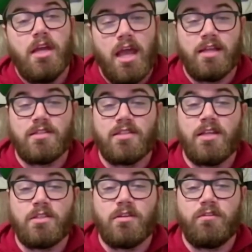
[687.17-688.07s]
and
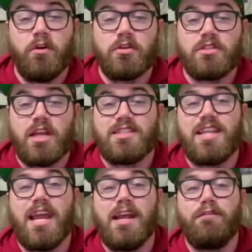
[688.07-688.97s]
sends the folks that
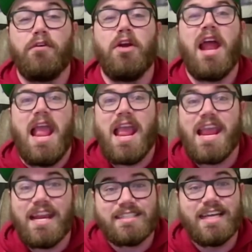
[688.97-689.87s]
stayed for
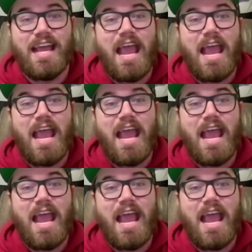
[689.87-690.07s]
8